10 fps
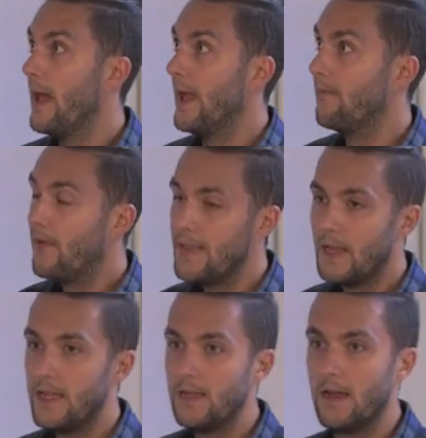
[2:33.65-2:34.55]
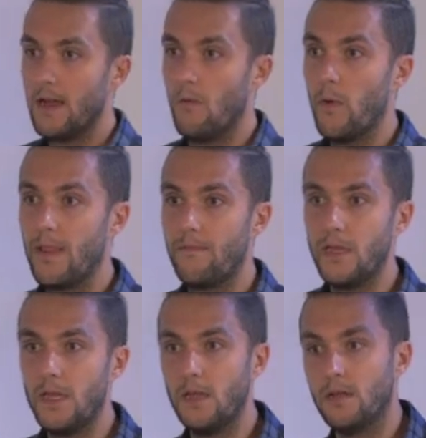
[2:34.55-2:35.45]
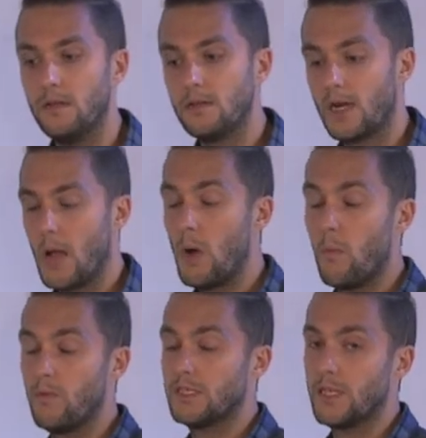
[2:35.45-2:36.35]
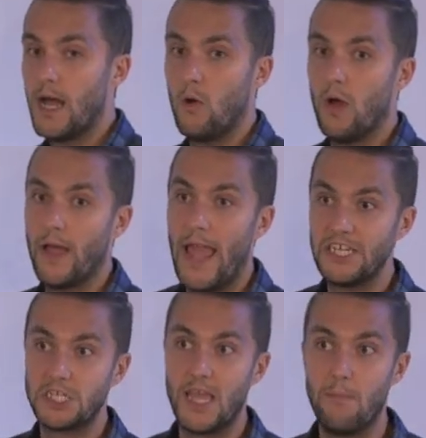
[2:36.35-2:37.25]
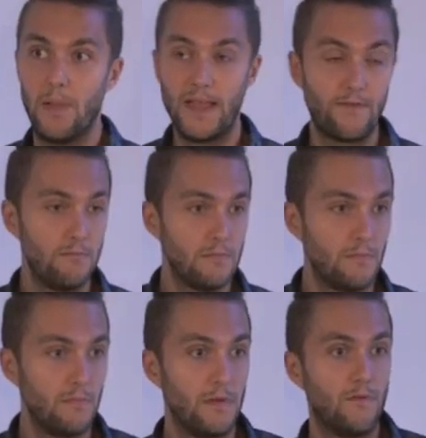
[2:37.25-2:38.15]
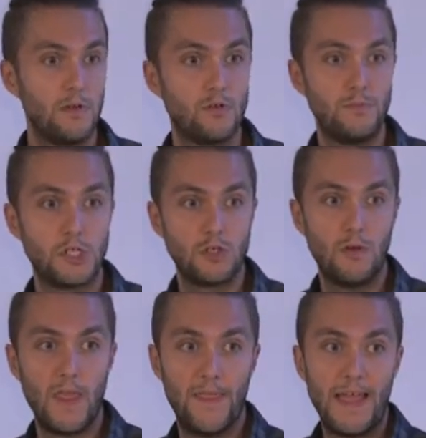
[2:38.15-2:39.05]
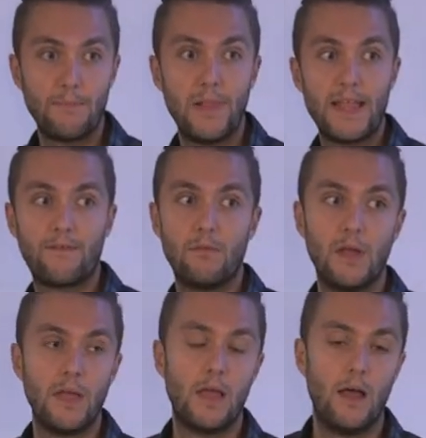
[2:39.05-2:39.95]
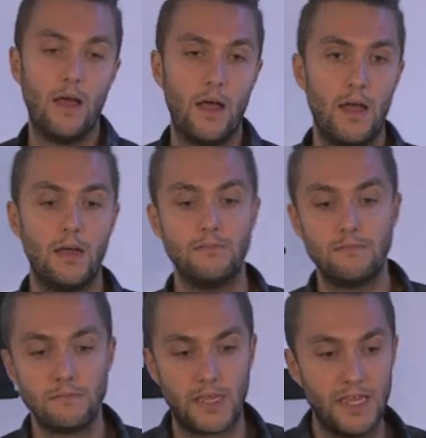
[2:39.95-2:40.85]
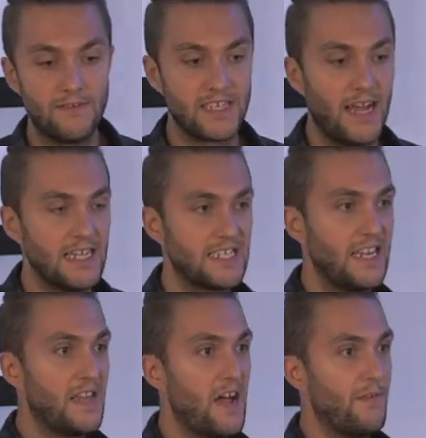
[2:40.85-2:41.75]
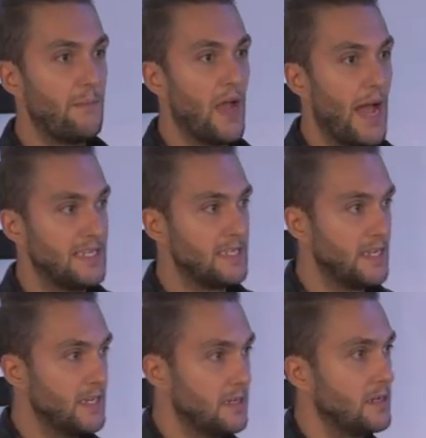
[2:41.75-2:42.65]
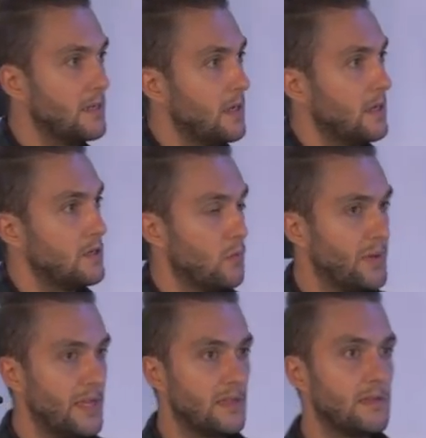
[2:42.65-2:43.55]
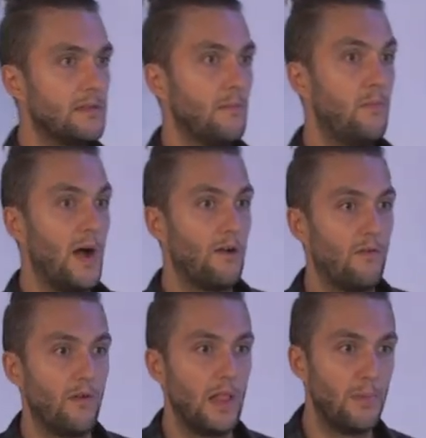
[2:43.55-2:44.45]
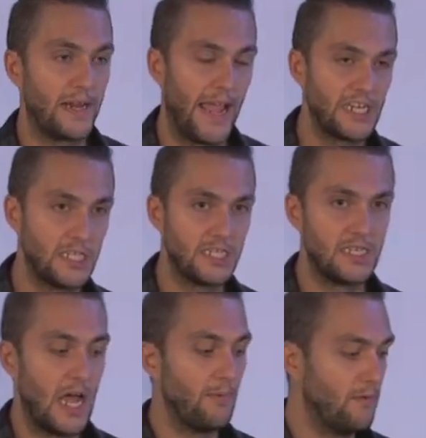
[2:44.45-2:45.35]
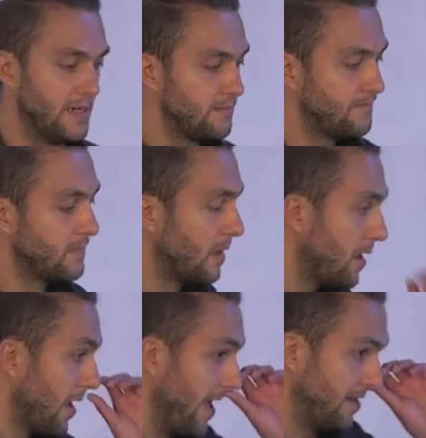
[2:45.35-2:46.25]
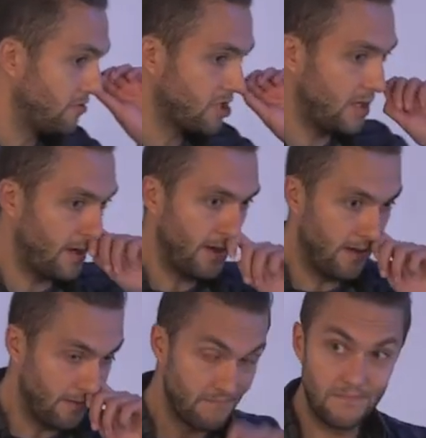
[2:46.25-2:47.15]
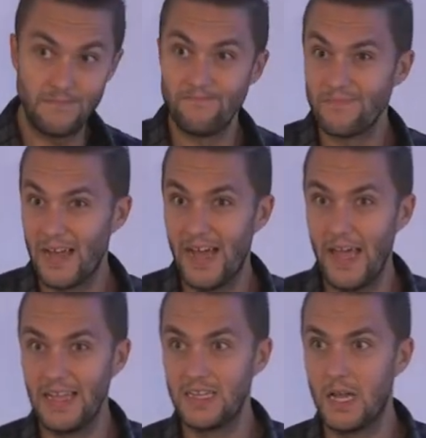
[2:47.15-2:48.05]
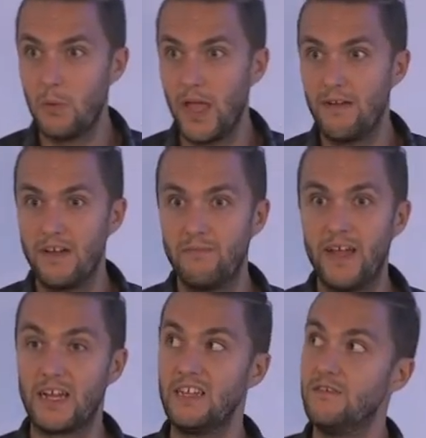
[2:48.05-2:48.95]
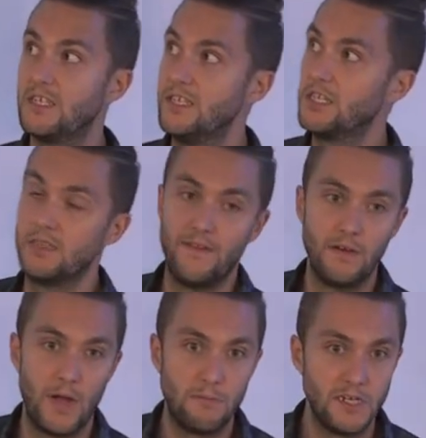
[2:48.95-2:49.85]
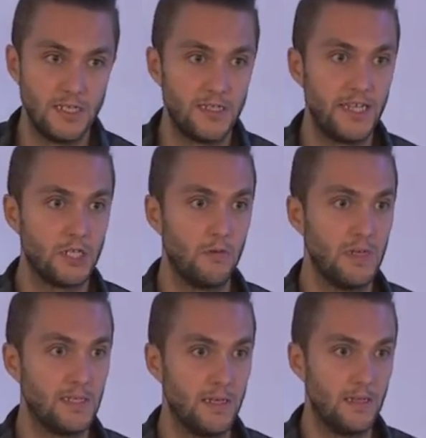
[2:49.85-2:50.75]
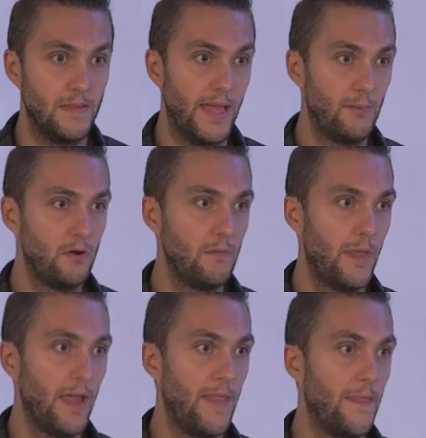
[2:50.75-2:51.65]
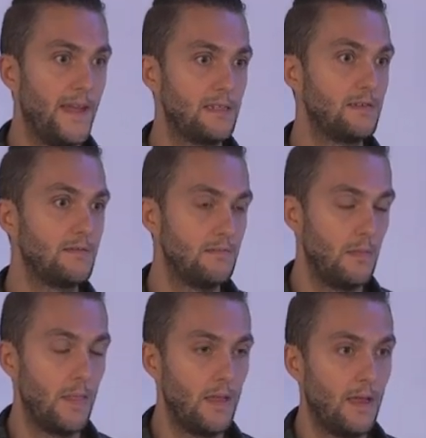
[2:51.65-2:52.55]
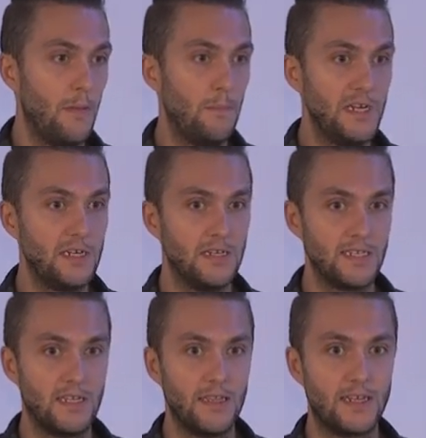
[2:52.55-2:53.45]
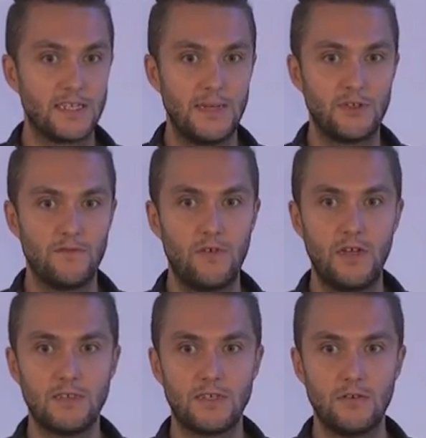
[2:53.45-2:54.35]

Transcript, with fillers: And finally, uh, when we come up with our HTAP platform, we want to be sure that that platform uh, gives us enough APIs needed to build powerful applications on top of it. And usually uh, I end up every my conversation, every my presentation with a demo, and that meeting is not an exception for us.